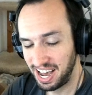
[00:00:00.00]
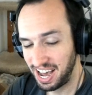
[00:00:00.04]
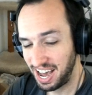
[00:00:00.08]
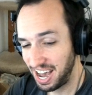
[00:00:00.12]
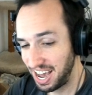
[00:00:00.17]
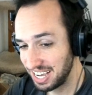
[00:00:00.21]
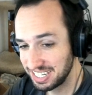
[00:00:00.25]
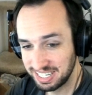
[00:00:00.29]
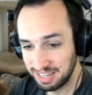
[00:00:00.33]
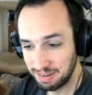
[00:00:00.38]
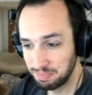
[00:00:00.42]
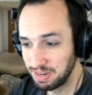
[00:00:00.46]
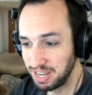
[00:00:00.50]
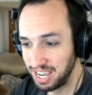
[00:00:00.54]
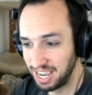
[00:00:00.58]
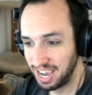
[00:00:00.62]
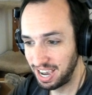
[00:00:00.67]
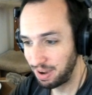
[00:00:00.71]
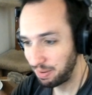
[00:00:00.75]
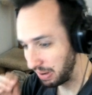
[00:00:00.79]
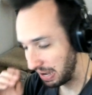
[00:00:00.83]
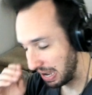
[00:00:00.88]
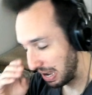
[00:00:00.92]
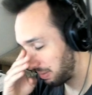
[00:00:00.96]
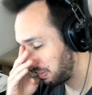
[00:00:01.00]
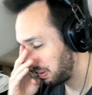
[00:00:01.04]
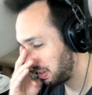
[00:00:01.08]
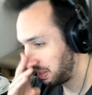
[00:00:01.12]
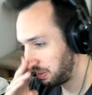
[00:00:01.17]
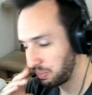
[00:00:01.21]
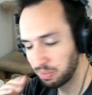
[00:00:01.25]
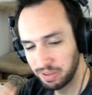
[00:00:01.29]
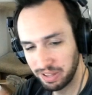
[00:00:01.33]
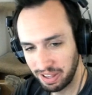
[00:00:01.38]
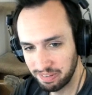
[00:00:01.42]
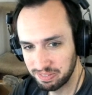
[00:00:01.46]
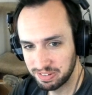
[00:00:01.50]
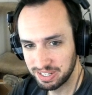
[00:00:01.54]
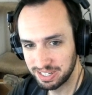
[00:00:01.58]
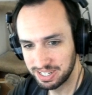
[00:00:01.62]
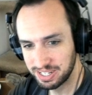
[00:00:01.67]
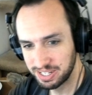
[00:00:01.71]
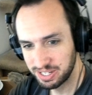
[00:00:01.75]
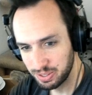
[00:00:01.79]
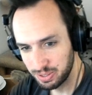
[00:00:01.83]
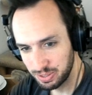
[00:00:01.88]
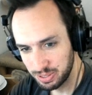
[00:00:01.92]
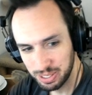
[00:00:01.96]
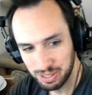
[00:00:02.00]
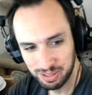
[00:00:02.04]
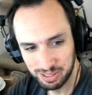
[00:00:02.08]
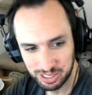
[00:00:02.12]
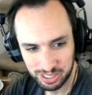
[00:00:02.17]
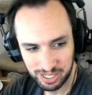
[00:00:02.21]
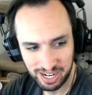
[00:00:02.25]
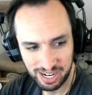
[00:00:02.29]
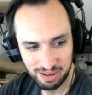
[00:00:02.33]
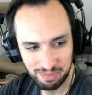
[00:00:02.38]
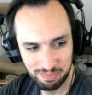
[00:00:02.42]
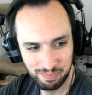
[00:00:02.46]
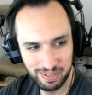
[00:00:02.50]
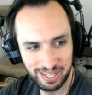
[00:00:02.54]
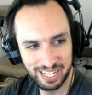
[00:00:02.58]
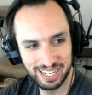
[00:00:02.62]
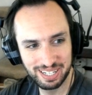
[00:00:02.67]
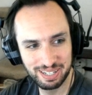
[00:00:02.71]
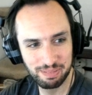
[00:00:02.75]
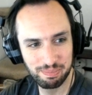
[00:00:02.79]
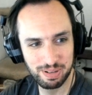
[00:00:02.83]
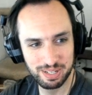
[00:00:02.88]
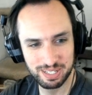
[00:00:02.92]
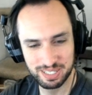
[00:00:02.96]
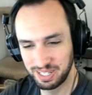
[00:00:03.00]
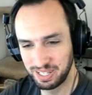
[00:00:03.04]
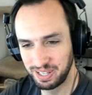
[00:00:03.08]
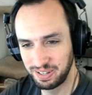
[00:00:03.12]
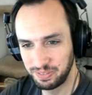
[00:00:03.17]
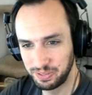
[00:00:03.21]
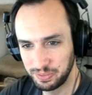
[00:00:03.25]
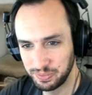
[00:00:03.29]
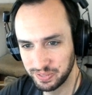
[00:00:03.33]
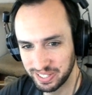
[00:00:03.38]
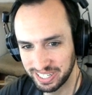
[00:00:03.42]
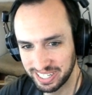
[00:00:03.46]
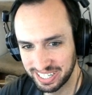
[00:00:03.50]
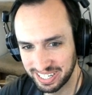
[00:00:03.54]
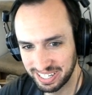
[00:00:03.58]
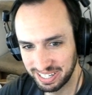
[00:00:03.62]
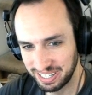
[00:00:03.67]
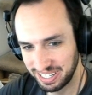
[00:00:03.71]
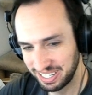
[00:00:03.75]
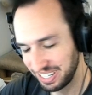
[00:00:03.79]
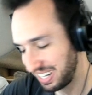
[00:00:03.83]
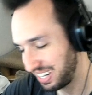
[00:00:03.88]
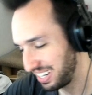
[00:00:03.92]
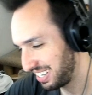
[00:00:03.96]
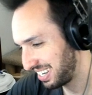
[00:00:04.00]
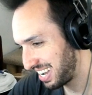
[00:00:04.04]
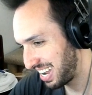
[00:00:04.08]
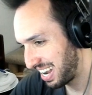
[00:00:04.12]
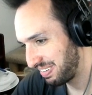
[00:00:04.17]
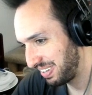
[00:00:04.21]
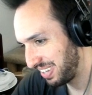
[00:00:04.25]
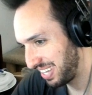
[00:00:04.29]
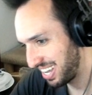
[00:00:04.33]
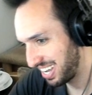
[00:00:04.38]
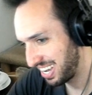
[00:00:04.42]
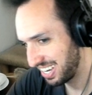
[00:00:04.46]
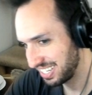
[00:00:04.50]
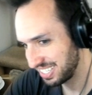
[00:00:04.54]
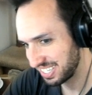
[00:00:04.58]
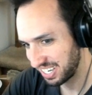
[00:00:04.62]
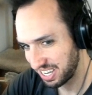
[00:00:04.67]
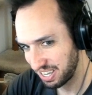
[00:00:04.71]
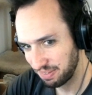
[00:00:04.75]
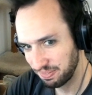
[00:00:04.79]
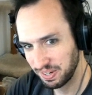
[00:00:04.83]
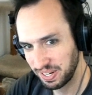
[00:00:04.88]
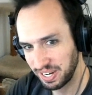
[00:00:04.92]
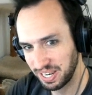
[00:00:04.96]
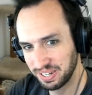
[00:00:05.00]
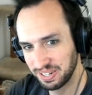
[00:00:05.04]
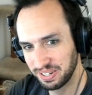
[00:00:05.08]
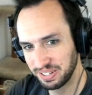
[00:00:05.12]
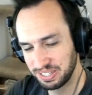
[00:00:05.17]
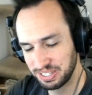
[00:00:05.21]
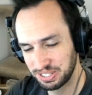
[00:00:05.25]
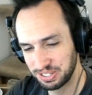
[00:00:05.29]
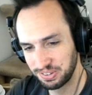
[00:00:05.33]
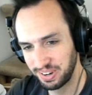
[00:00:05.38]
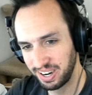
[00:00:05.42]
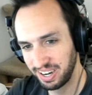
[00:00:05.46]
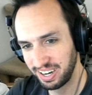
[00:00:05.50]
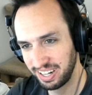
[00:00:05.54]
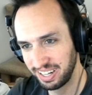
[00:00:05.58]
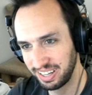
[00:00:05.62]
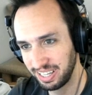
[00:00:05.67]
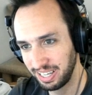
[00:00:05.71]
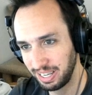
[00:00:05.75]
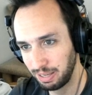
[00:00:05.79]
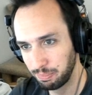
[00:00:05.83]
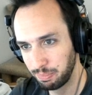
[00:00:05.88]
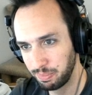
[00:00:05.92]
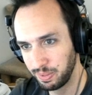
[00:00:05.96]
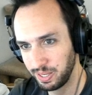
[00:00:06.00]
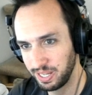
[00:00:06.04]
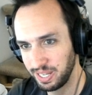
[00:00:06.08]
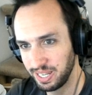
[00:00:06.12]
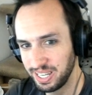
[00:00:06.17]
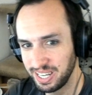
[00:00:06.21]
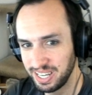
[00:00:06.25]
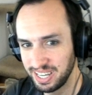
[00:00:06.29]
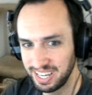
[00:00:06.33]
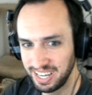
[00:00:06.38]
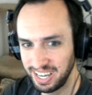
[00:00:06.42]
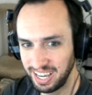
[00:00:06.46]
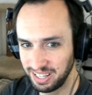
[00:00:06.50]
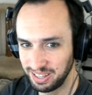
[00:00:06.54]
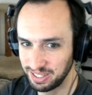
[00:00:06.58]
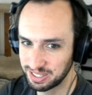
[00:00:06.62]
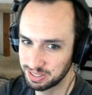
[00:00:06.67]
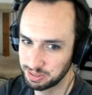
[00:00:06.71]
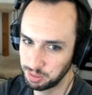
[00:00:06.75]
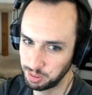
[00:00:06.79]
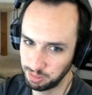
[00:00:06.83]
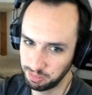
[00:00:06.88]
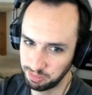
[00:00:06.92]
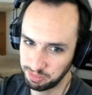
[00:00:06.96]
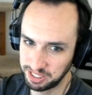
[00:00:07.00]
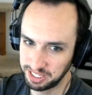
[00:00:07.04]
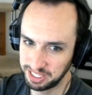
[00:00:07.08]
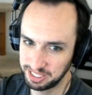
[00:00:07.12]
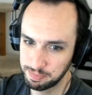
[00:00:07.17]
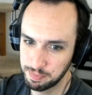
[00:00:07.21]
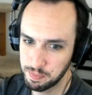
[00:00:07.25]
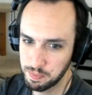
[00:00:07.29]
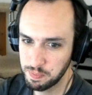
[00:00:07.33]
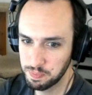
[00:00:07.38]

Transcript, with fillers: I, someday I, I really would love to, to try and make Puzzle Level work. It, kind of a lot has to come together just right, I think, but yeah, it looks really like, fun.